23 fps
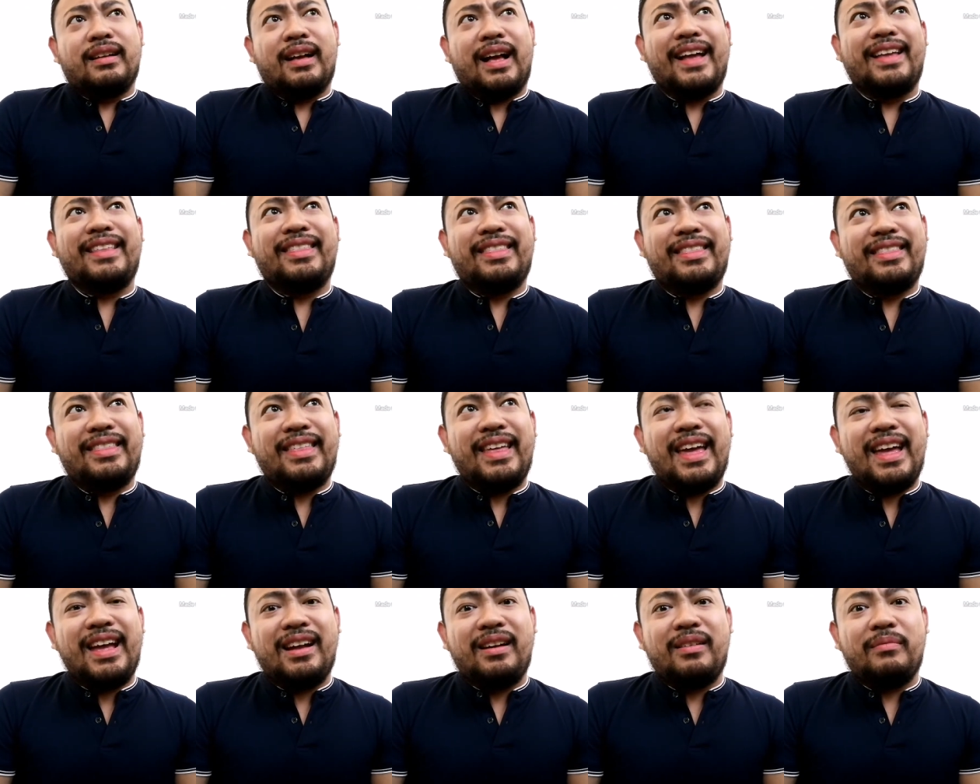I
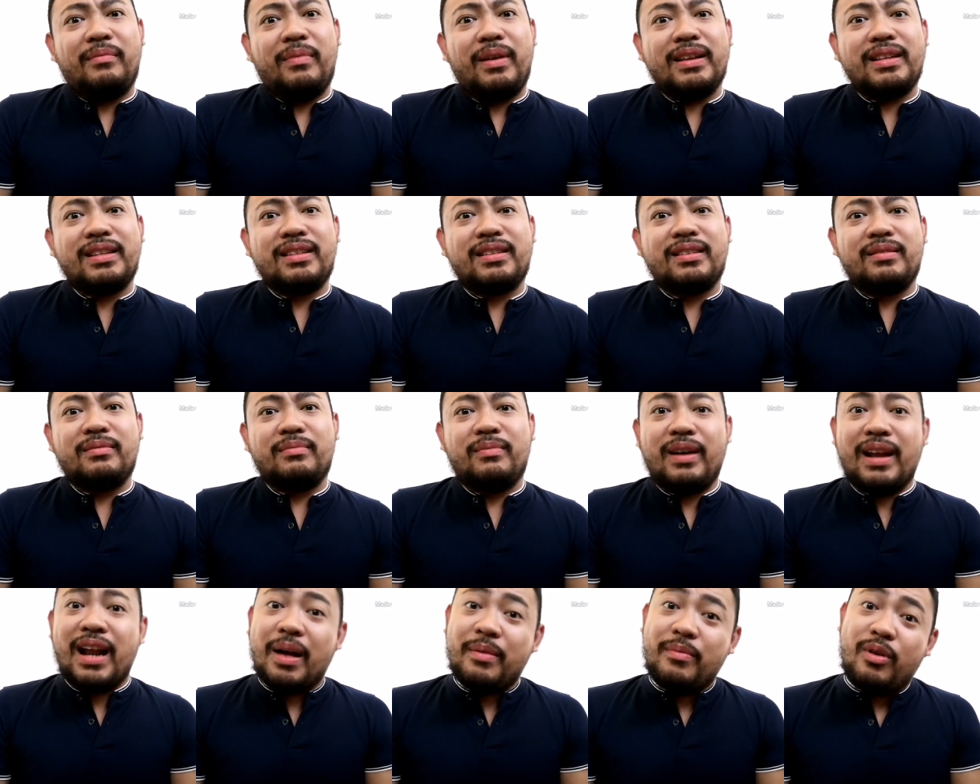think mas
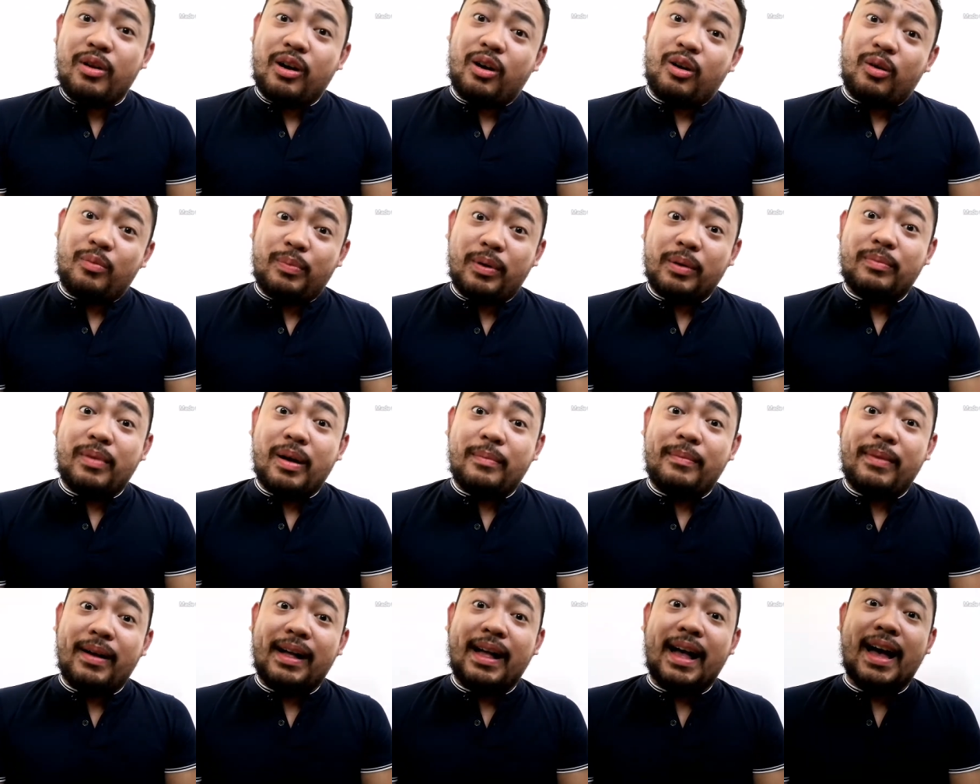marami yung ako
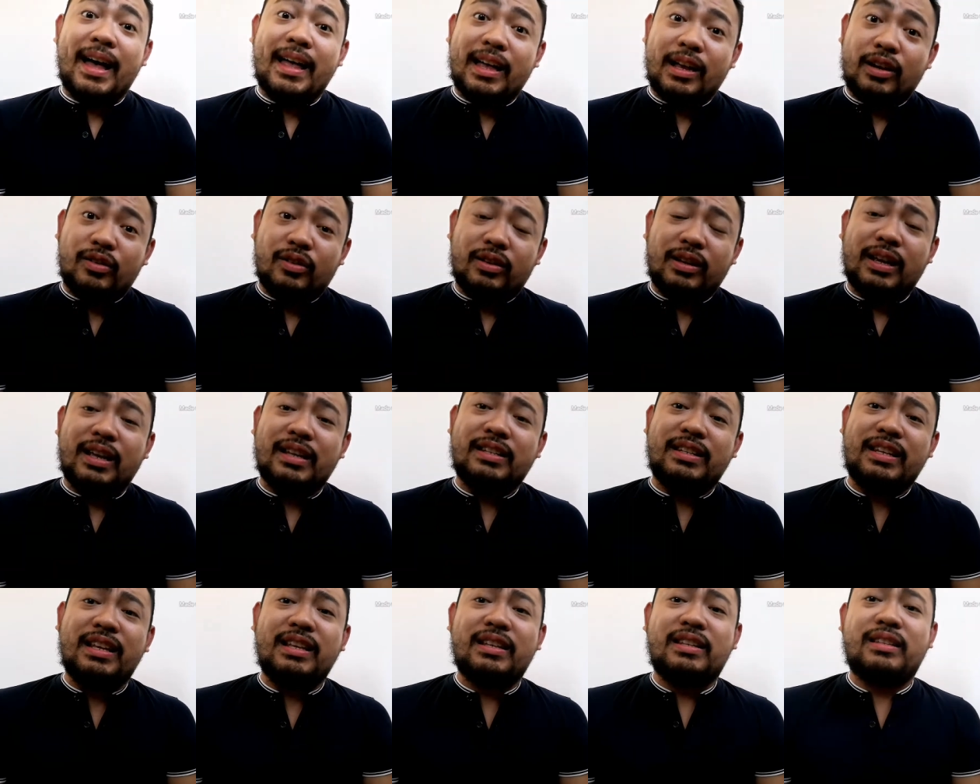pagbabagayan nun
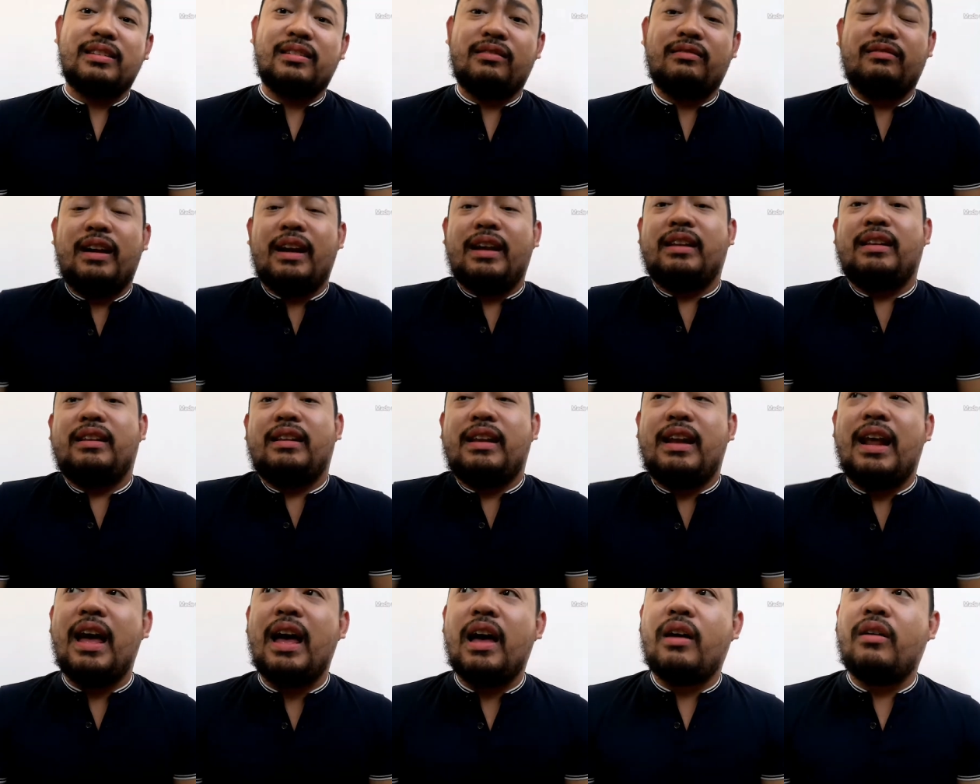kasi since right
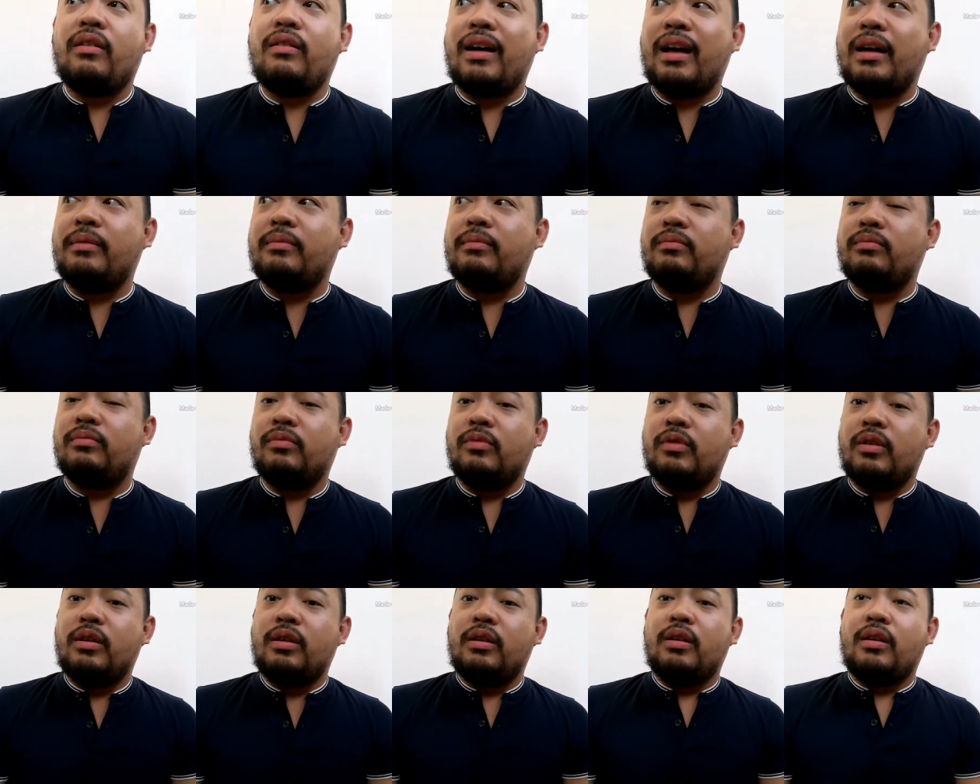now
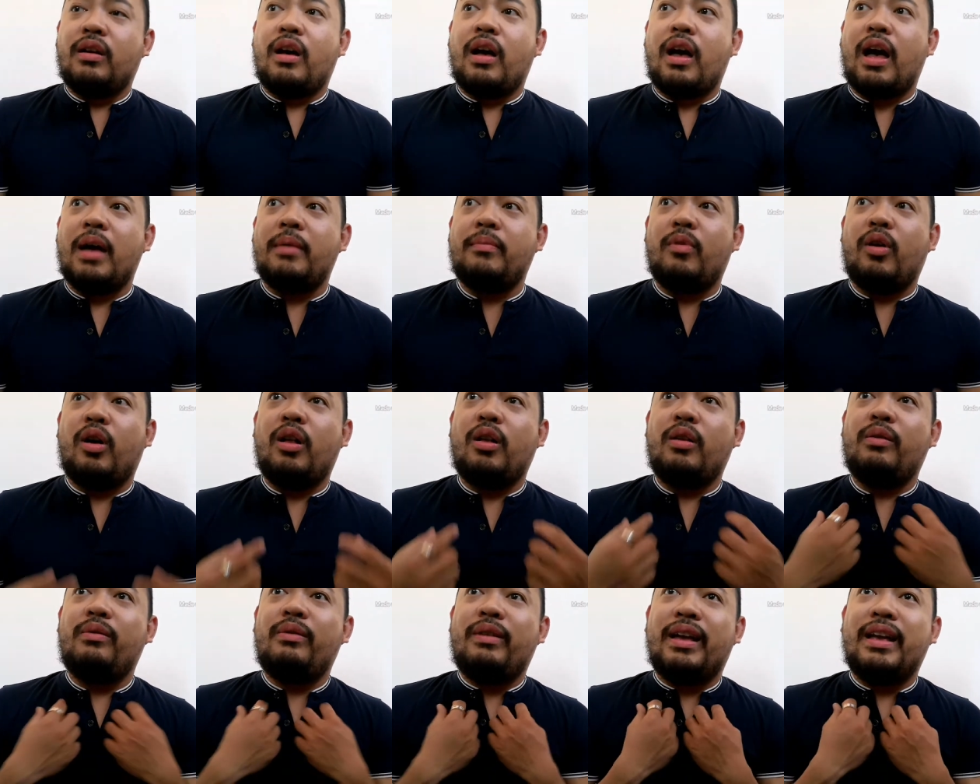I'm
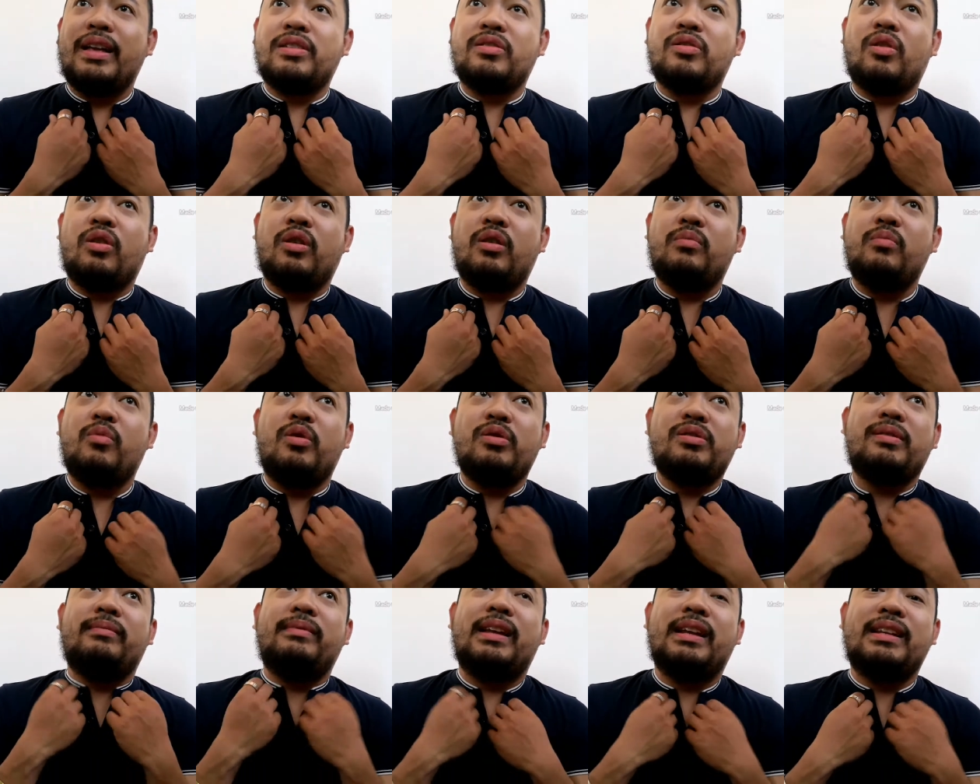always or
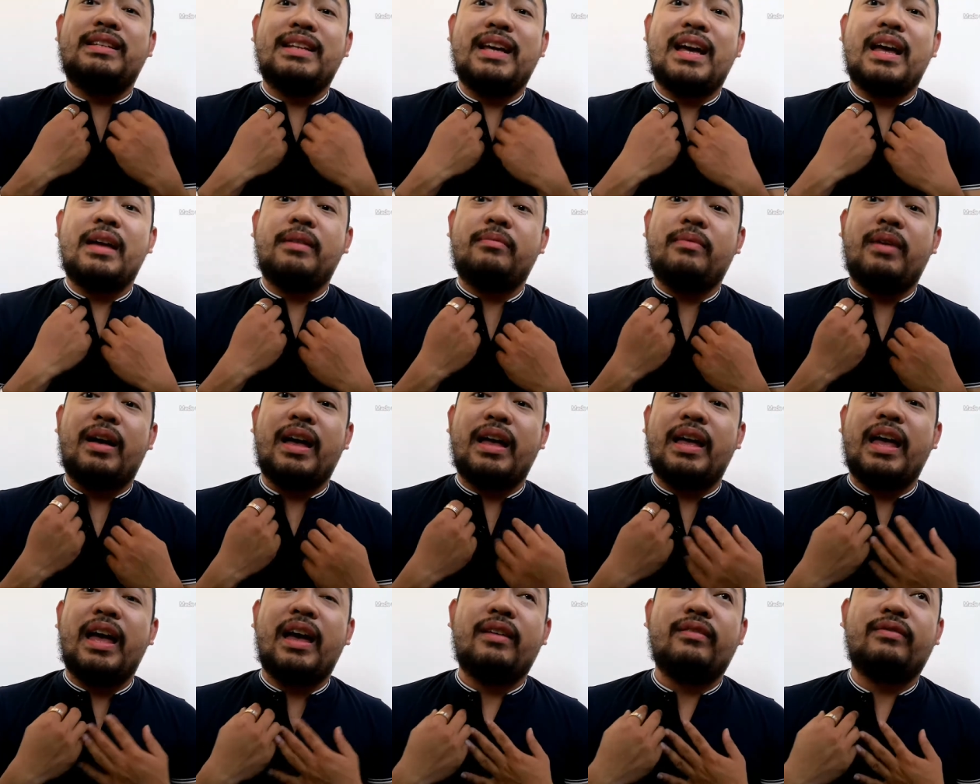most of the time
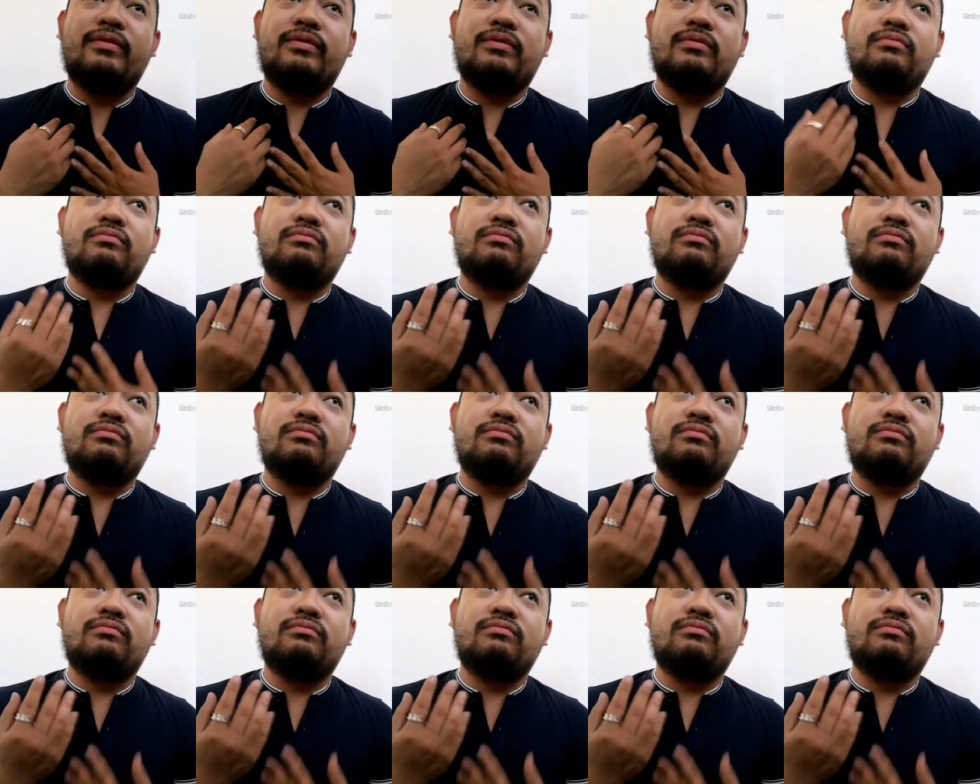I have